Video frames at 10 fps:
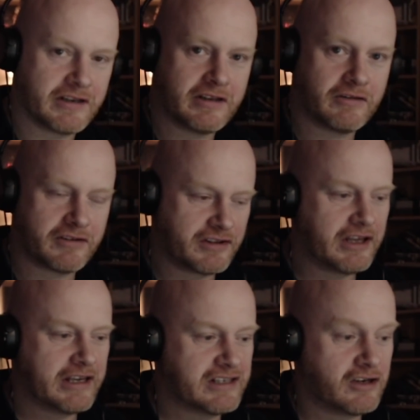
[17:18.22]
Now, the
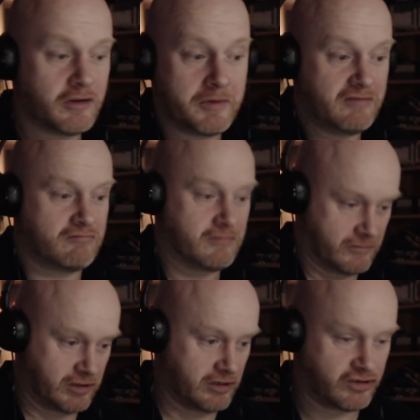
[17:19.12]
thing is, it could be
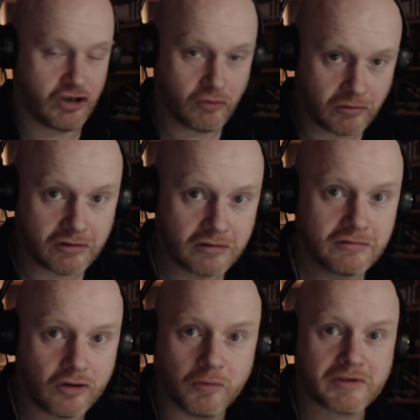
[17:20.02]
a dude,
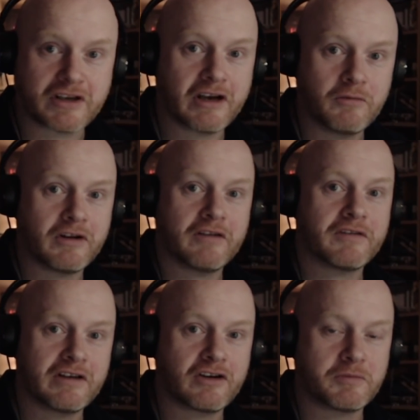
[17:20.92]
homeless guy, whatever.
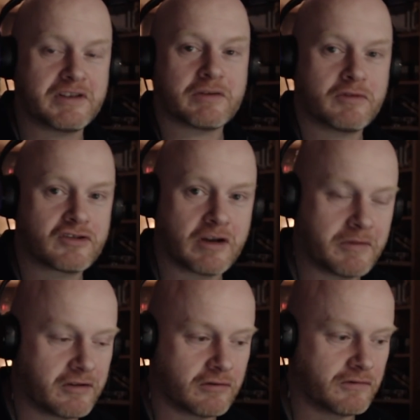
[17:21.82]
It could be someone
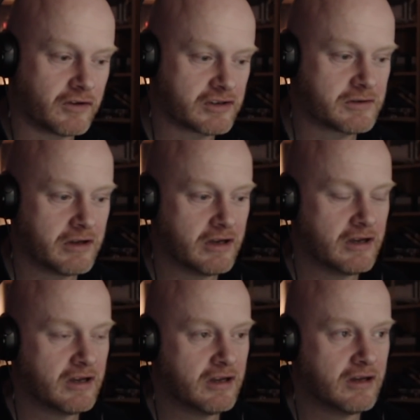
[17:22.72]
tramping through the forest.
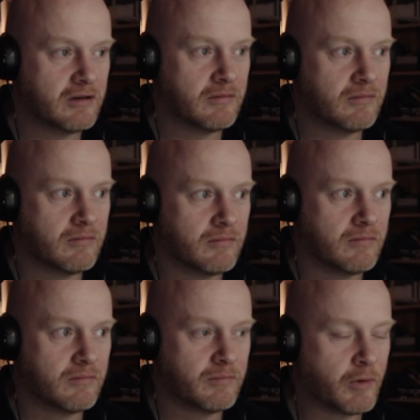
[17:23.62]

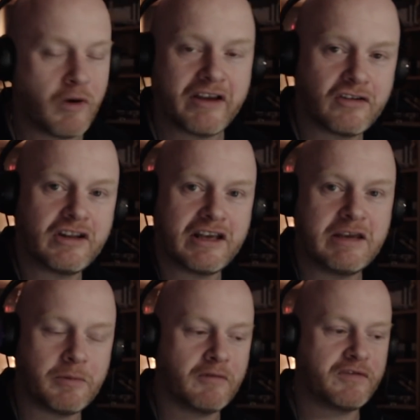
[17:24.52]
But why don't they
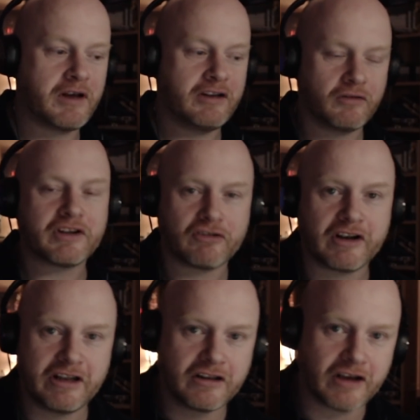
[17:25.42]
keep on fit? I know they run
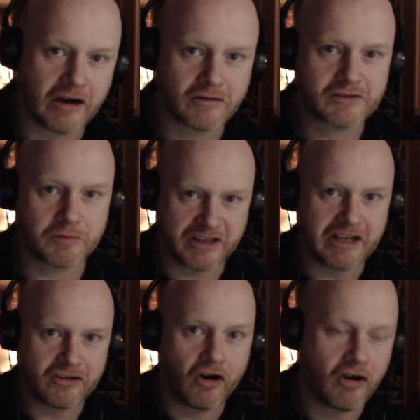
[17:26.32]
in the house with their
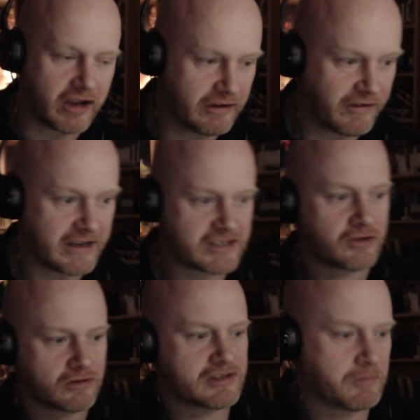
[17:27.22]
dog, and if I
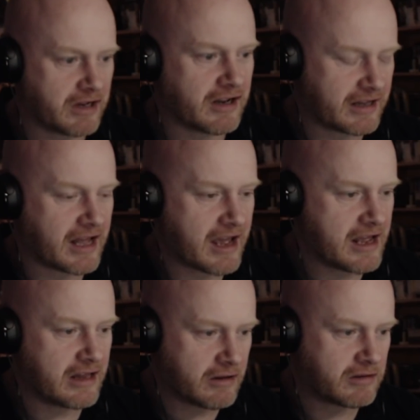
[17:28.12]
saw something like that
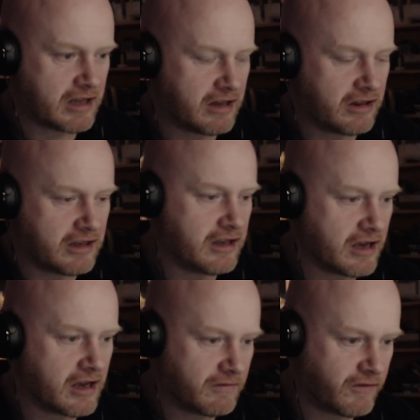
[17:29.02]
in the in the
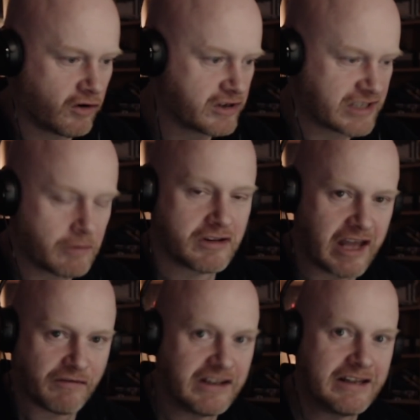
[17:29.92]
uh, forest, I would
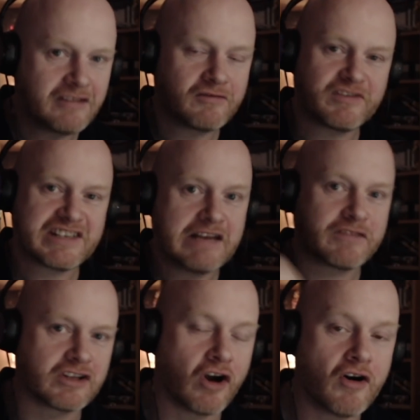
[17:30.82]
definitely save
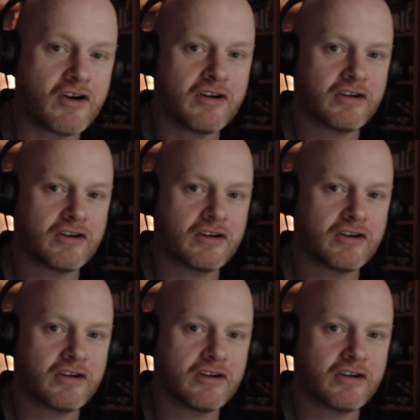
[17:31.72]
the dog.